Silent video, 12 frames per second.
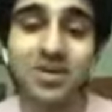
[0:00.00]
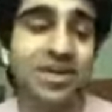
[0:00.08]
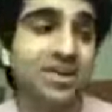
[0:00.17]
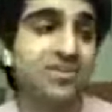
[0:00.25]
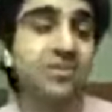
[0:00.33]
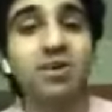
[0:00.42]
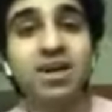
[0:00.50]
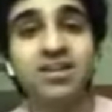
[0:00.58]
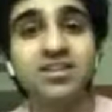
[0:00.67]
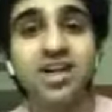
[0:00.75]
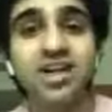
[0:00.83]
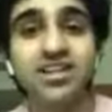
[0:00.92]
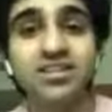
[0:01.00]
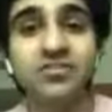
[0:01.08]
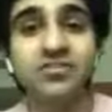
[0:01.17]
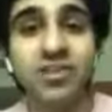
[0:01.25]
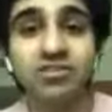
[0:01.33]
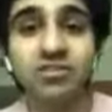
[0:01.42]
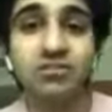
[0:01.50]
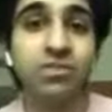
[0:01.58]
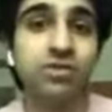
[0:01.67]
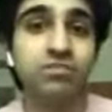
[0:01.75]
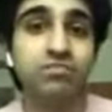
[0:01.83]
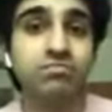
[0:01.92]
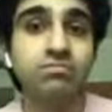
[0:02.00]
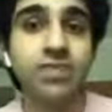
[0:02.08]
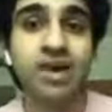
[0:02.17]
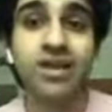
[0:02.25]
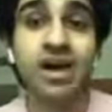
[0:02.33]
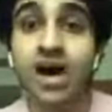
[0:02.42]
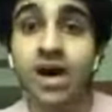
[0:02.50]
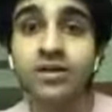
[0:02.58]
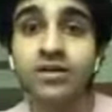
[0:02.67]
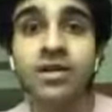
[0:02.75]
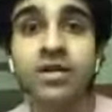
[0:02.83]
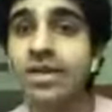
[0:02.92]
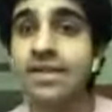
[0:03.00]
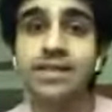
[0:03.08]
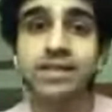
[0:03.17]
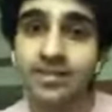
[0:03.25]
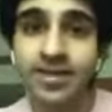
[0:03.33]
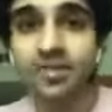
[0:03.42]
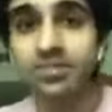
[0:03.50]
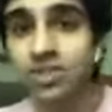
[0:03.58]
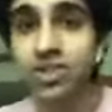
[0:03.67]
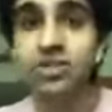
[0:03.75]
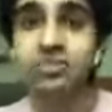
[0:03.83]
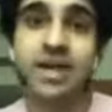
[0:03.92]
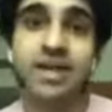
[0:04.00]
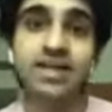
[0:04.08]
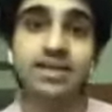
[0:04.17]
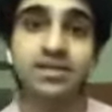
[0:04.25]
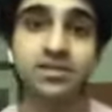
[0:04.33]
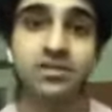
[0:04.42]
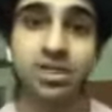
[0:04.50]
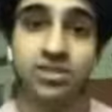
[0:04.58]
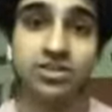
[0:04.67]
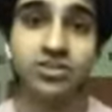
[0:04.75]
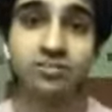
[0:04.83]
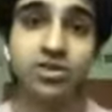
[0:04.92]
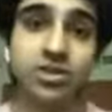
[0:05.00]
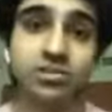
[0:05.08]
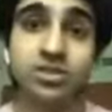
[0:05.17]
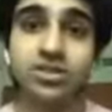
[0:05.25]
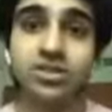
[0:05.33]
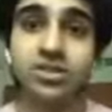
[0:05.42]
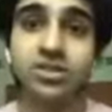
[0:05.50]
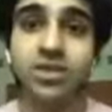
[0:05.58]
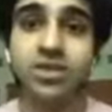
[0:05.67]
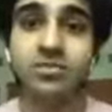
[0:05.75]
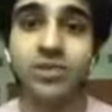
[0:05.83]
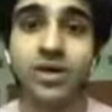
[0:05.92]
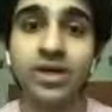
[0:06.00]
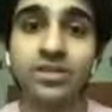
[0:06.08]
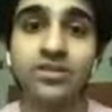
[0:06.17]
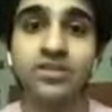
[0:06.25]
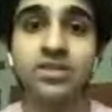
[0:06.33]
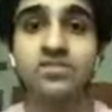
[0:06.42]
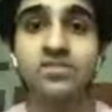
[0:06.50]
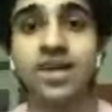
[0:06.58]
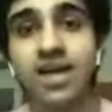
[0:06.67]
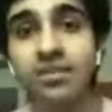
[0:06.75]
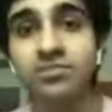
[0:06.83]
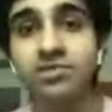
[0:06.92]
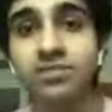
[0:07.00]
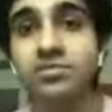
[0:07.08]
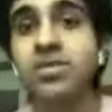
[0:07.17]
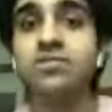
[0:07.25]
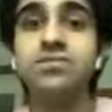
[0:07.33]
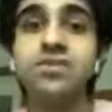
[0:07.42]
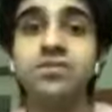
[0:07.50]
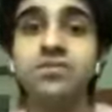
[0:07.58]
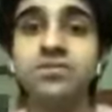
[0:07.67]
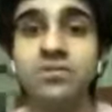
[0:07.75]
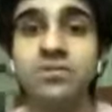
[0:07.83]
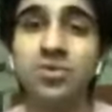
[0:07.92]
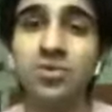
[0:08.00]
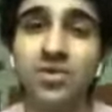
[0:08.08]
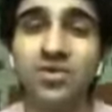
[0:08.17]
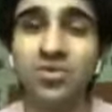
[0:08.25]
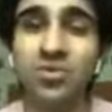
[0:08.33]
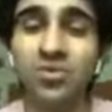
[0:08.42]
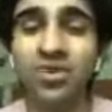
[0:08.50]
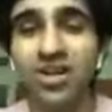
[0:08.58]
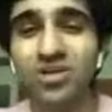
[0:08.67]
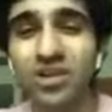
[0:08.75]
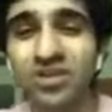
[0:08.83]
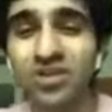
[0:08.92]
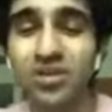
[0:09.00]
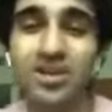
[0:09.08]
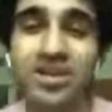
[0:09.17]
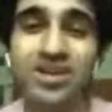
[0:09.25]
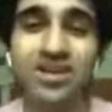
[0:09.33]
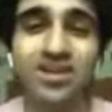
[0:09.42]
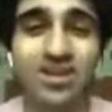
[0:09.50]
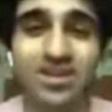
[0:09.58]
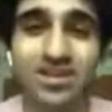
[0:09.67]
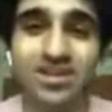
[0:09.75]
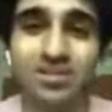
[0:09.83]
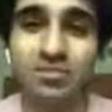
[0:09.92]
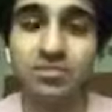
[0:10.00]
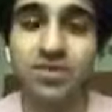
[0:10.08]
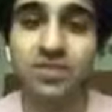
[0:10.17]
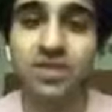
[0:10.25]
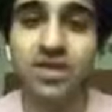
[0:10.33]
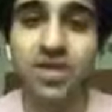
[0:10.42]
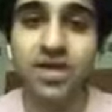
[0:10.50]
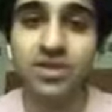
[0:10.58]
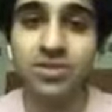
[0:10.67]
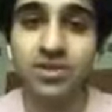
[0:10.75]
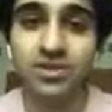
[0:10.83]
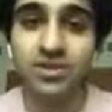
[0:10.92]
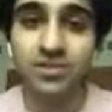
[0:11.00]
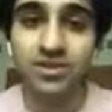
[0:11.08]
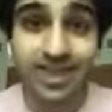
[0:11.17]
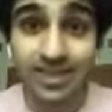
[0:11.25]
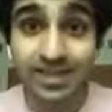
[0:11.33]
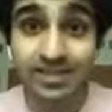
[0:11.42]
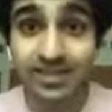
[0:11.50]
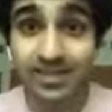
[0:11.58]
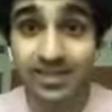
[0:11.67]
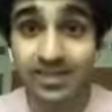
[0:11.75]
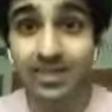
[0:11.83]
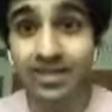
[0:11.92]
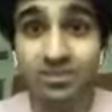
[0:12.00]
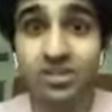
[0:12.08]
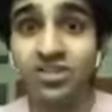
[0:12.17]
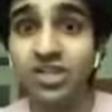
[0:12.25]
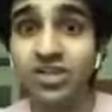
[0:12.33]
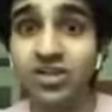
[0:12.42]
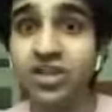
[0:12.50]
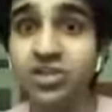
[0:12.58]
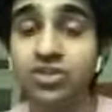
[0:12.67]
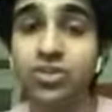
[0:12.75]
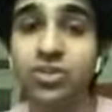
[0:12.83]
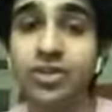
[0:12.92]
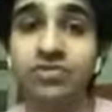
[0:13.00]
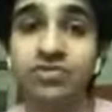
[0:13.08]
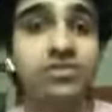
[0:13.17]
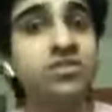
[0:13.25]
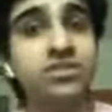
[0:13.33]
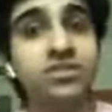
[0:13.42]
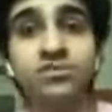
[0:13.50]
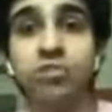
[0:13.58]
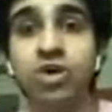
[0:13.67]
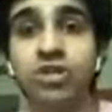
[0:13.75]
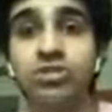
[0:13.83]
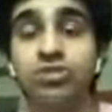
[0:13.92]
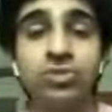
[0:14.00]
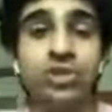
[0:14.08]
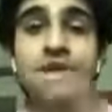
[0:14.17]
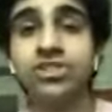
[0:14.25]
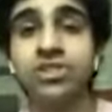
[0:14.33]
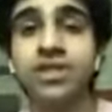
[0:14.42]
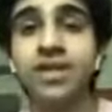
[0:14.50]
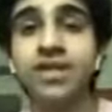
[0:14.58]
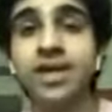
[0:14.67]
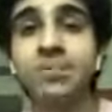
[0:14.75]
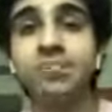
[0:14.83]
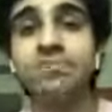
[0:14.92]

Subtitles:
Like if their child has a fever for an hour, they immediately panic and rush them to the emergency department. Whereas if they have it themselves, they just, okay, you know what, I'll wait for a day, I'll take something. But with their kids, they immediately rush. So even if it's a small issue, they rush at any time.